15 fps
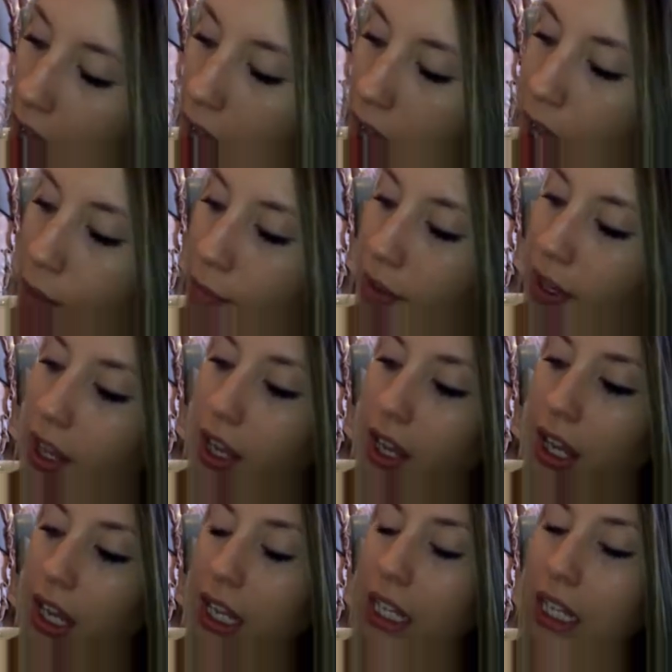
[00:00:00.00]
And
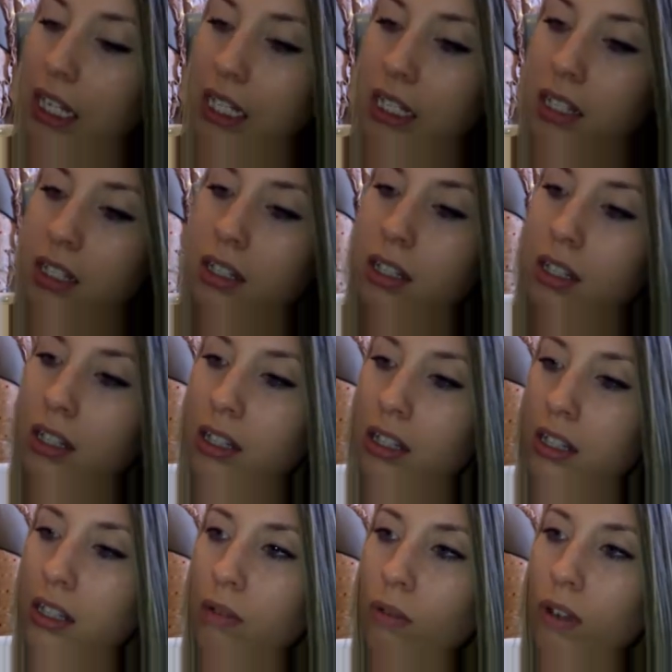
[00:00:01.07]

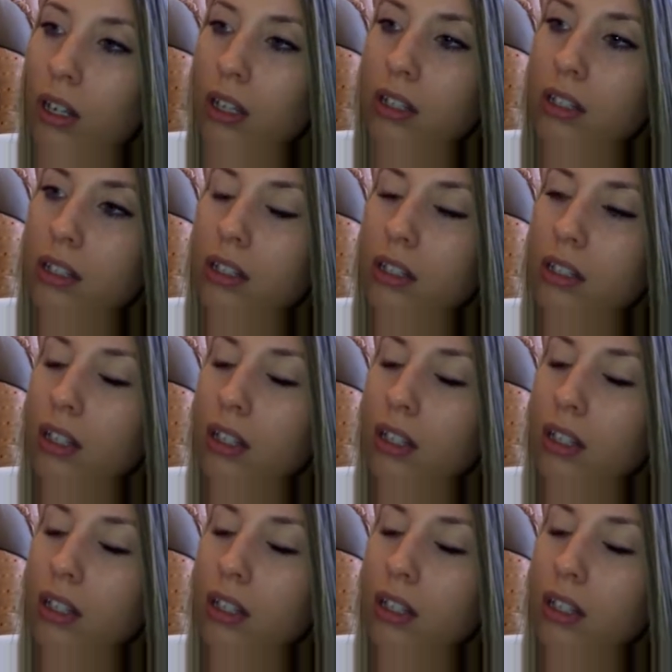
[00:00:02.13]
let's see, what else?